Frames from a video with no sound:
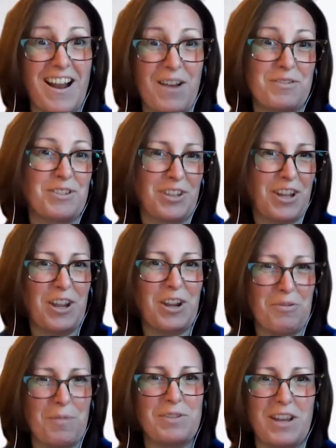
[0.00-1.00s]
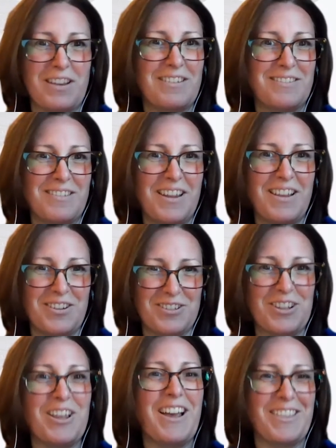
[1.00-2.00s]
I was looking at your website and there's a
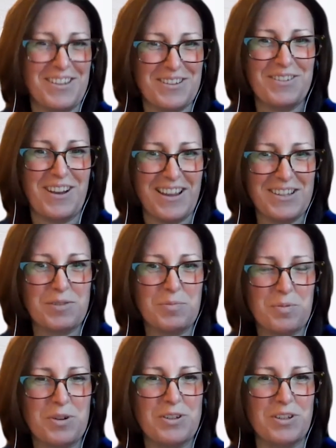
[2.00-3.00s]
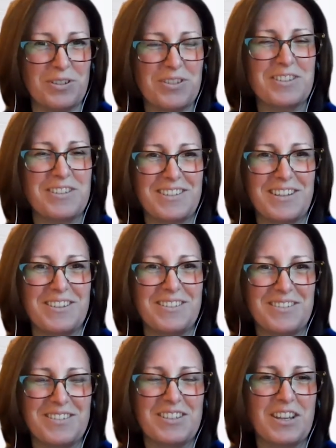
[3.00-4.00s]
lot that you guys produce, so
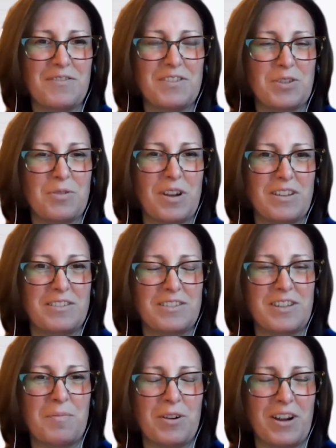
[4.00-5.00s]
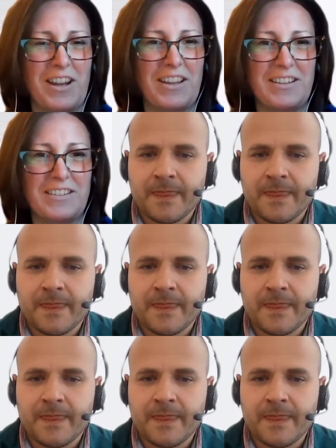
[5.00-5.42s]
just give us a quick summary.